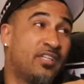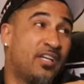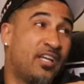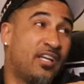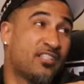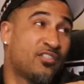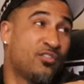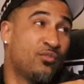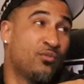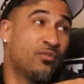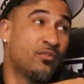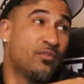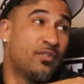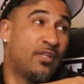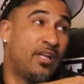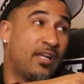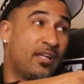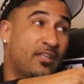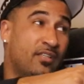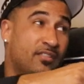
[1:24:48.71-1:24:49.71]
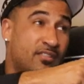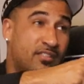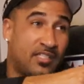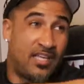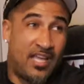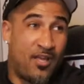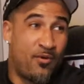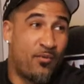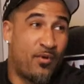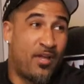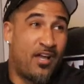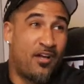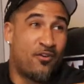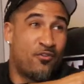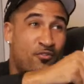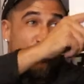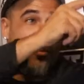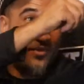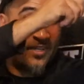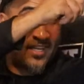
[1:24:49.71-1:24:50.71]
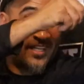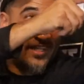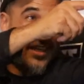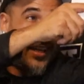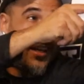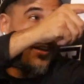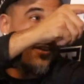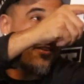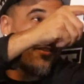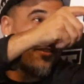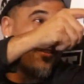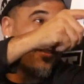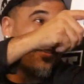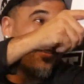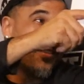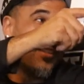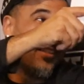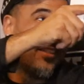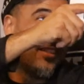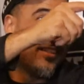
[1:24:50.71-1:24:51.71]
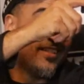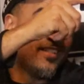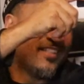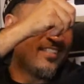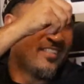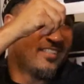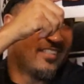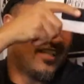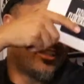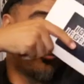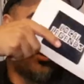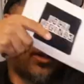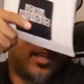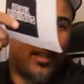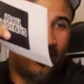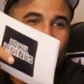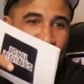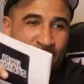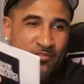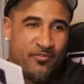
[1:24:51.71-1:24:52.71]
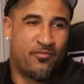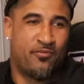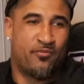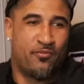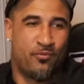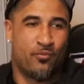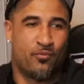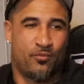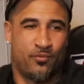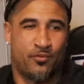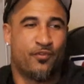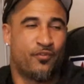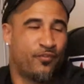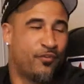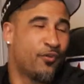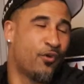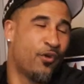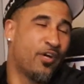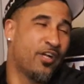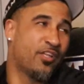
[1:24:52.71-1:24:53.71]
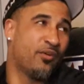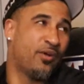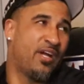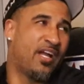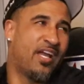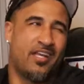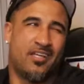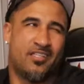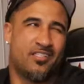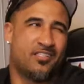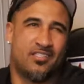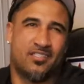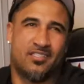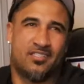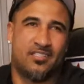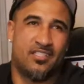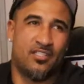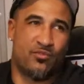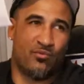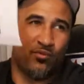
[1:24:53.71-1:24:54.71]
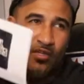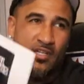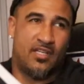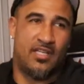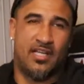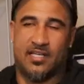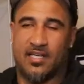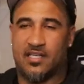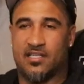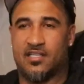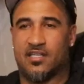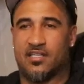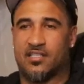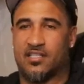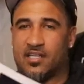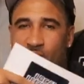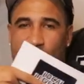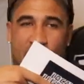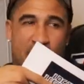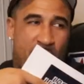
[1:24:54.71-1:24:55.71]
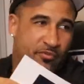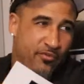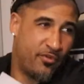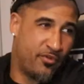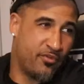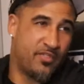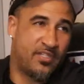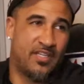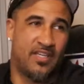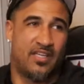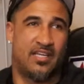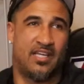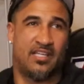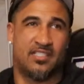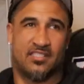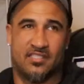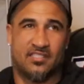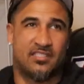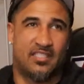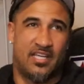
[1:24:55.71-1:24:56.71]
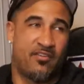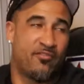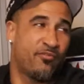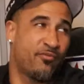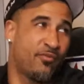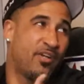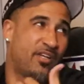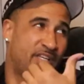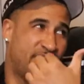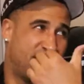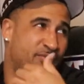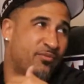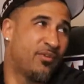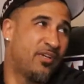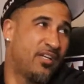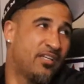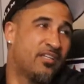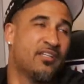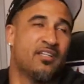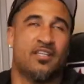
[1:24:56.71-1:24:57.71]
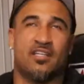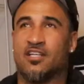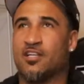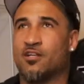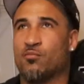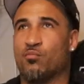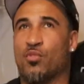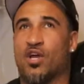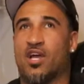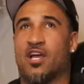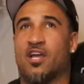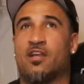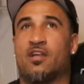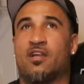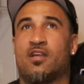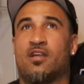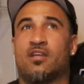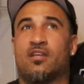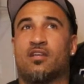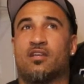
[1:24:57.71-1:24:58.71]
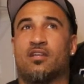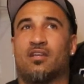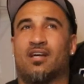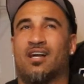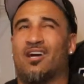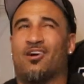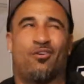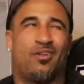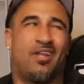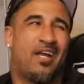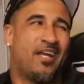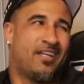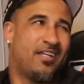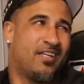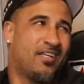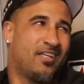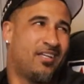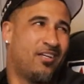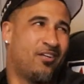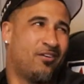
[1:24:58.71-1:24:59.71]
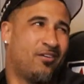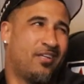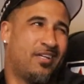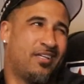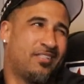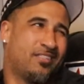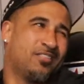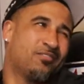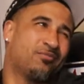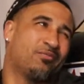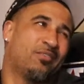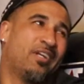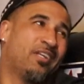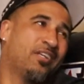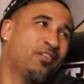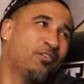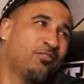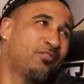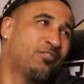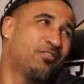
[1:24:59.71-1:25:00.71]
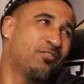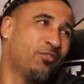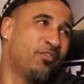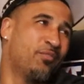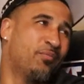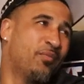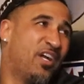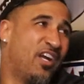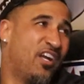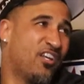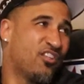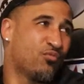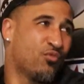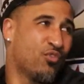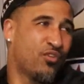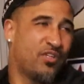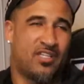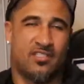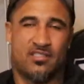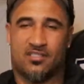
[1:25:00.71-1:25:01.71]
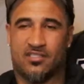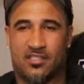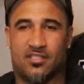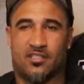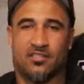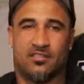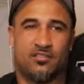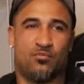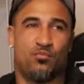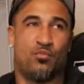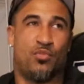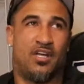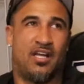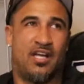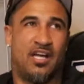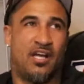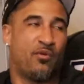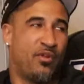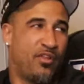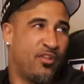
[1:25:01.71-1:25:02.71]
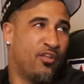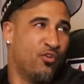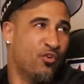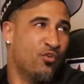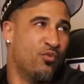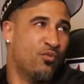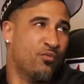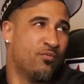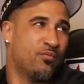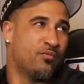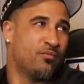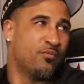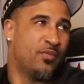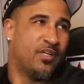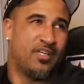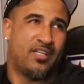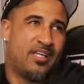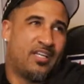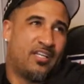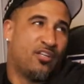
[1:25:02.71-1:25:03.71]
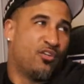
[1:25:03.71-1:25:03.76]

these guys too. Like same way I hoop when I came home. That's what I did for for, for cardio. I yeah. hate to just sit and run like I did today right before you came. I just came from running. That's yeah. why. But I don't like that. mm I don't mm-hmm. like just running those three miles, bro. That sucks. But I rather hoop. Yeah. But